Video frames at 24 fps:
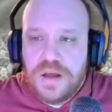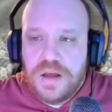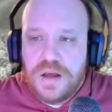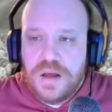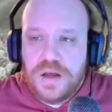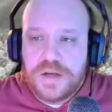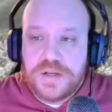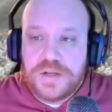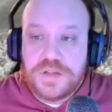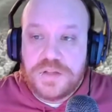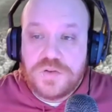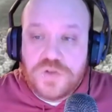a
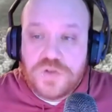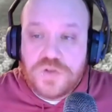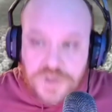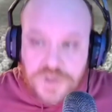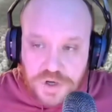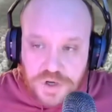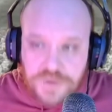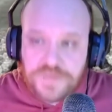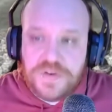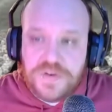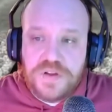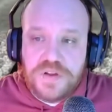
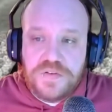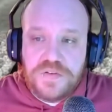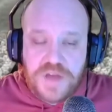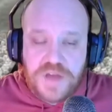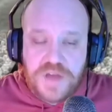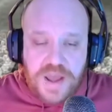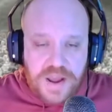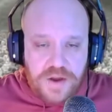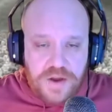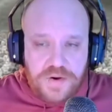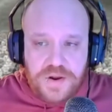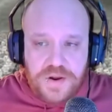conservative
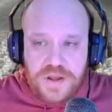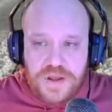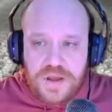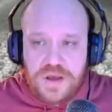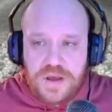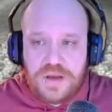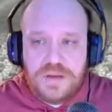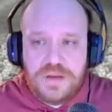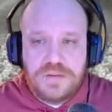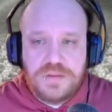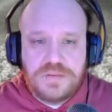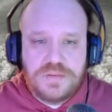
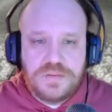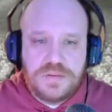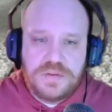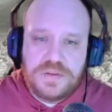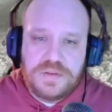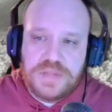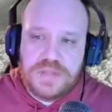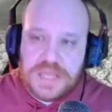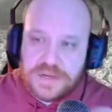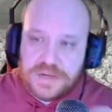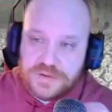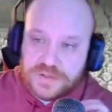area
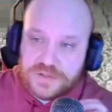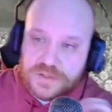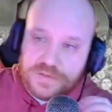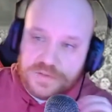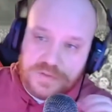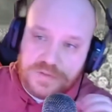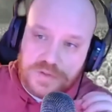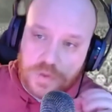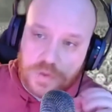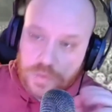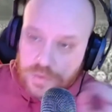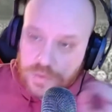that was
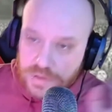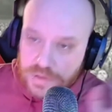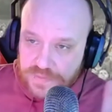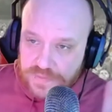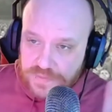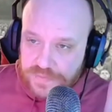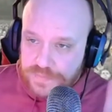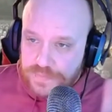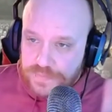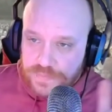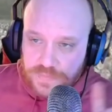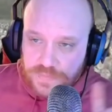totally
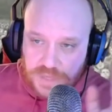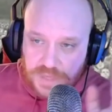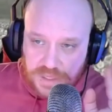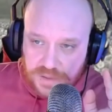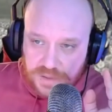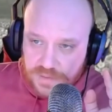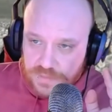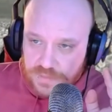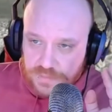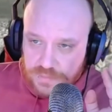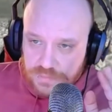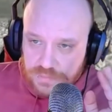like
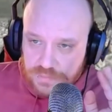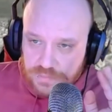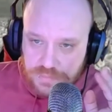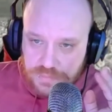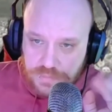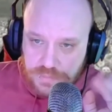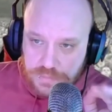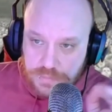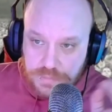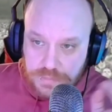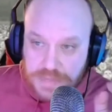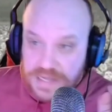
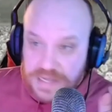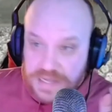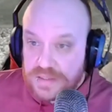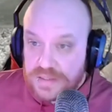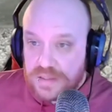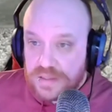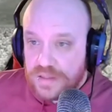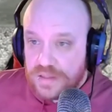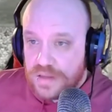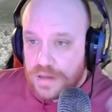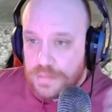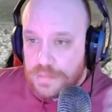
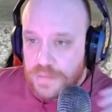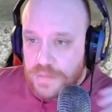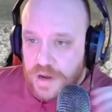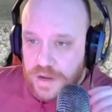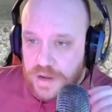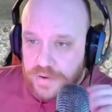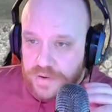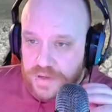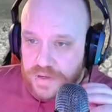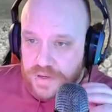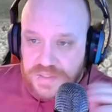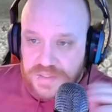basically
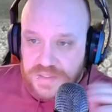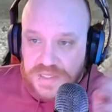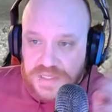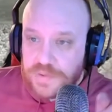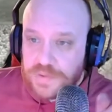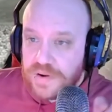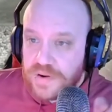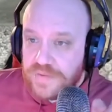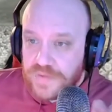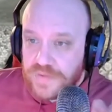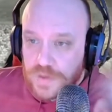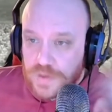unmoderated, say
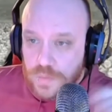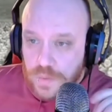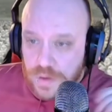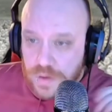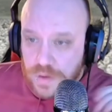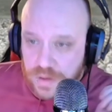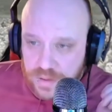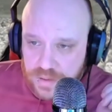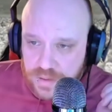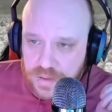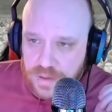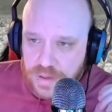whatever you
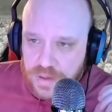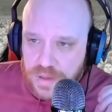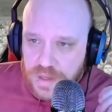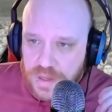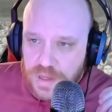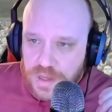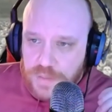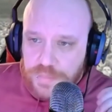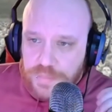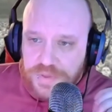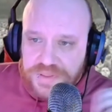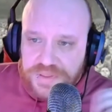want.
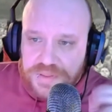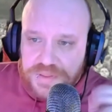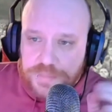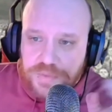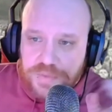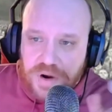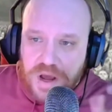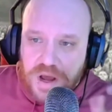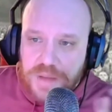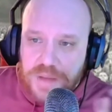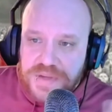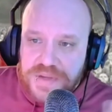But the
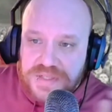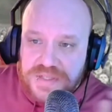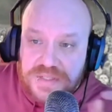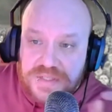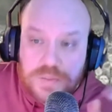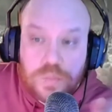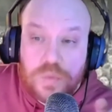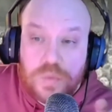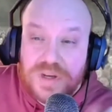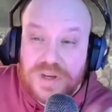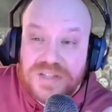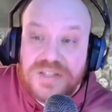problem is, it
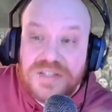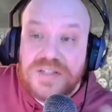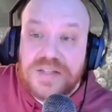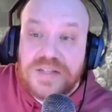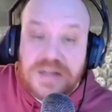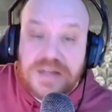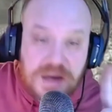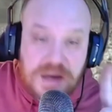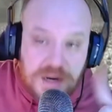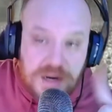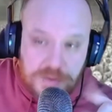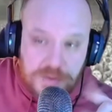wasn't
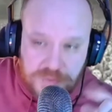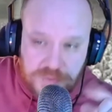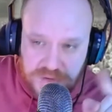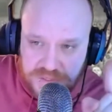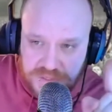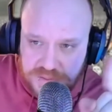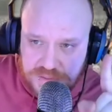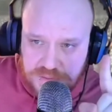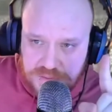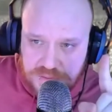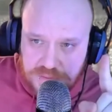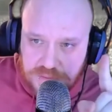
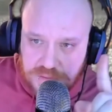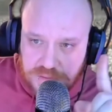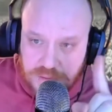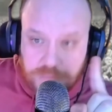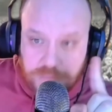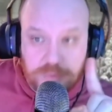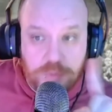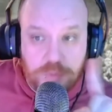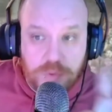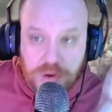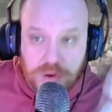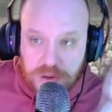anonymous,
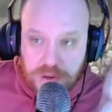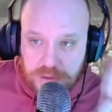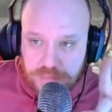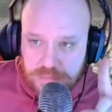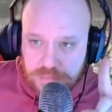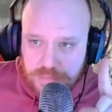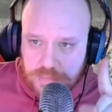number one.